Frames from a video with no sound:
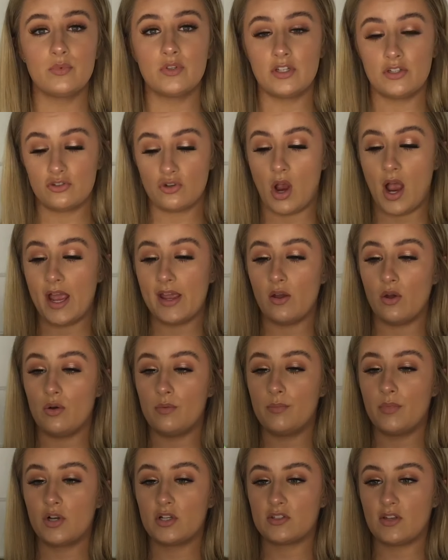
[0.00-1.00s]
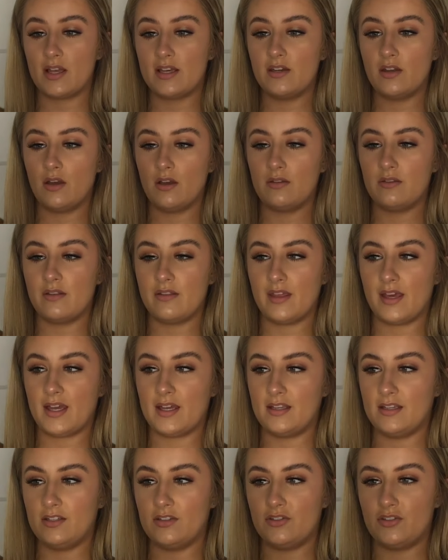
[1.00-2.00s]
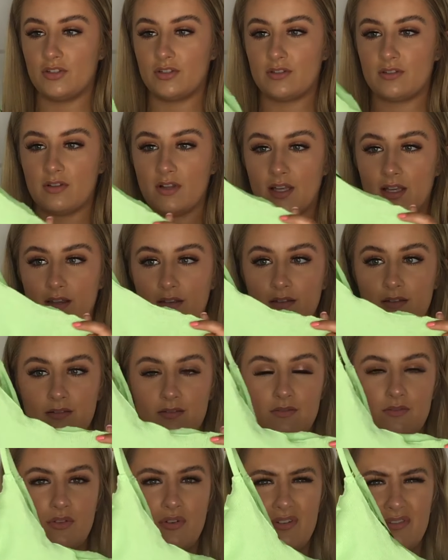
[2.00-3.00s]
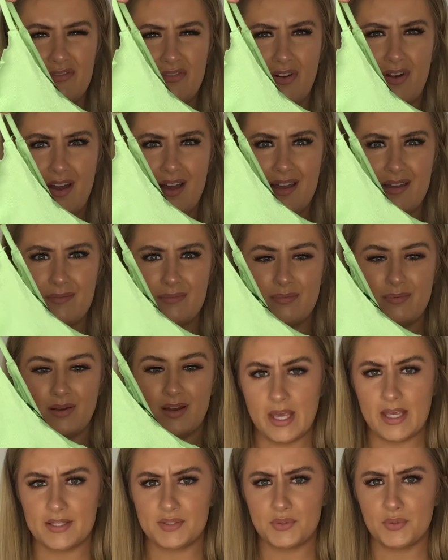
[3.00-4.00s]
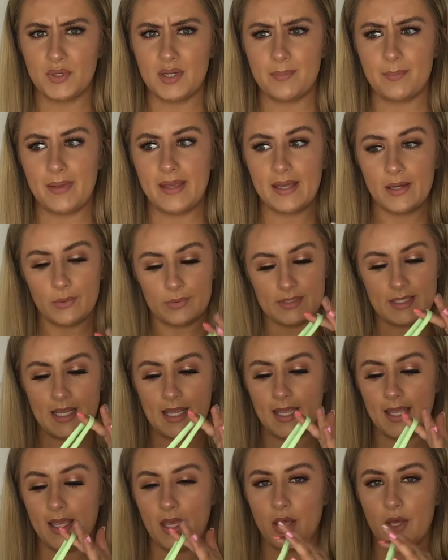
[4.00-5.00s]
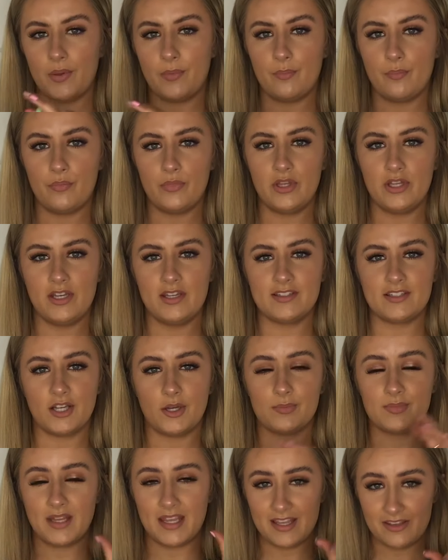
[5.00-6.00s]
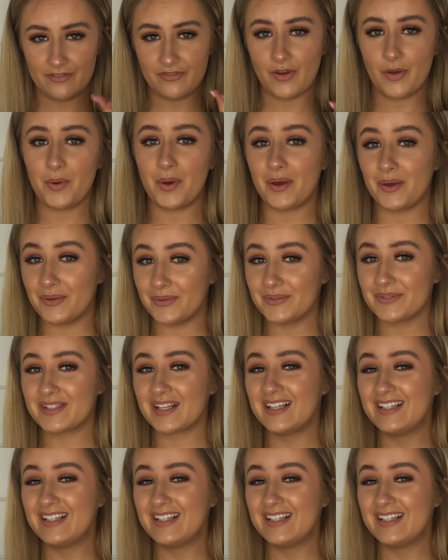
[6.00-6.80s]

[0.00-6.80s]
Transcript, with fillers: want to try it on because I know that that is just like not a vibe. Yeah, sorry PLT, um, you need to update your photos.